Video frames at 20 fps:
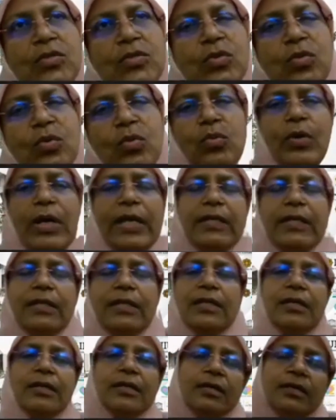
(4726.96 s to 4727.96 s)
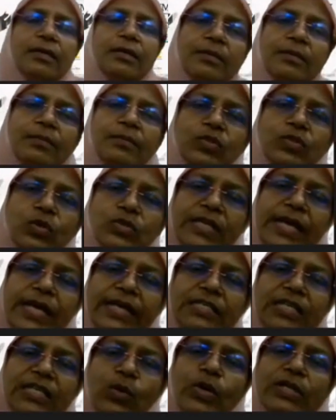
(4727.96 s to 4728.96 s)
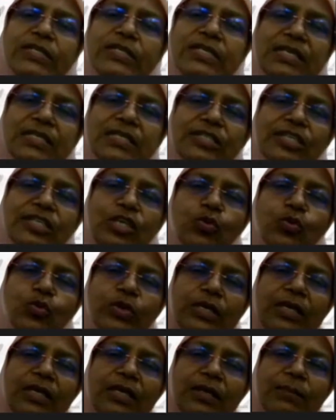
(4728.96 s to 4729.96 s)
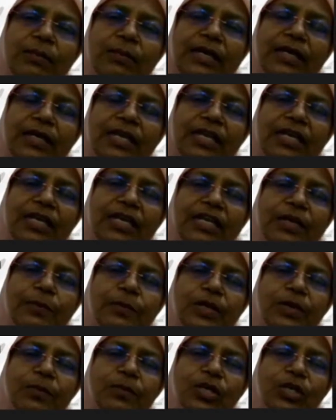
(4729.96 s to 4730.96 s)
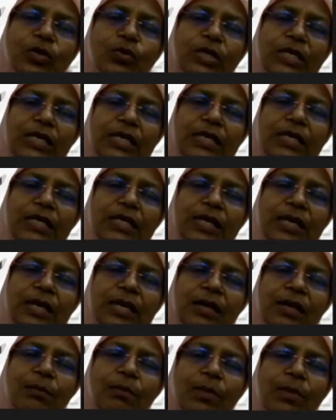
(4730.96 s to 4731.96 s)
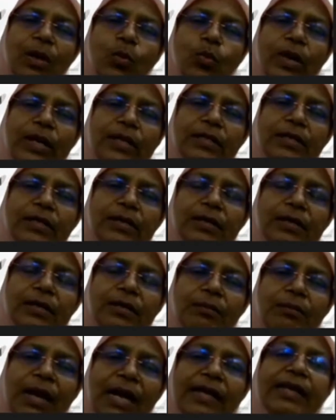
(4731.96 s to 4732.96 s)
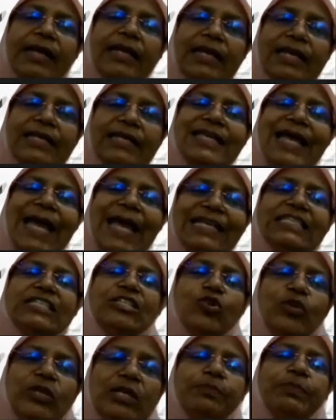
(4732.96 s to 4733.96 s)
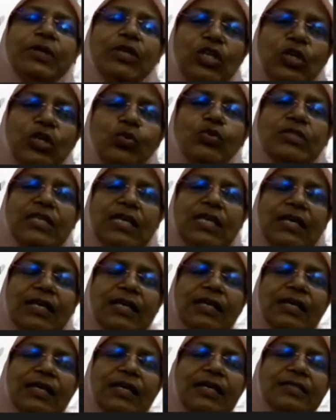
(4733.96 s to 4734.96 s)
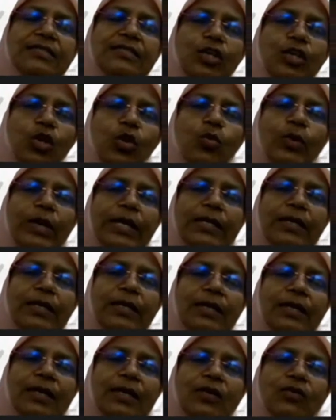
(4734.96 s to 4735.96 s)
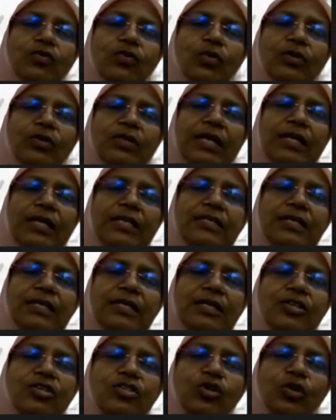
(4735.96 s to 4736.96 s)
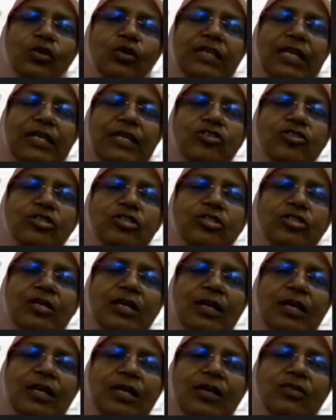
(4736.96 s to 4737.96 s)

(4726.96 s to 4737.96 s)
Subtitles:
So what the society wants is QE, market equilibrium, QE. But what the market is actually producing is Q1. So there is a shortage.